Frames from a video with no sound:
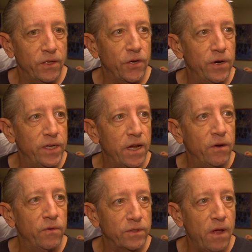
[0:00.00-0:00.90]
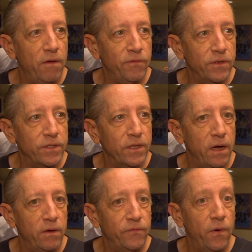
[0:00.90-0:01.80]
Attorney General's office
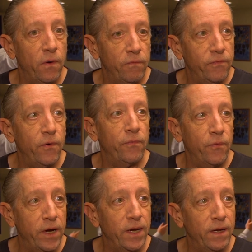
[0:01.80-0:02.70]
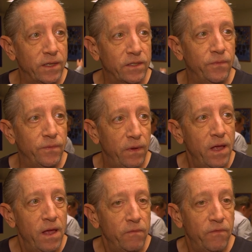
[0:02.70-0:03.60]
uh, for, for free. It's
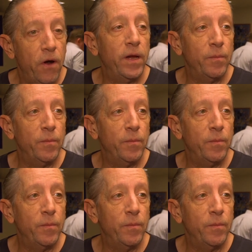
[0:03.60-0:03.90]
very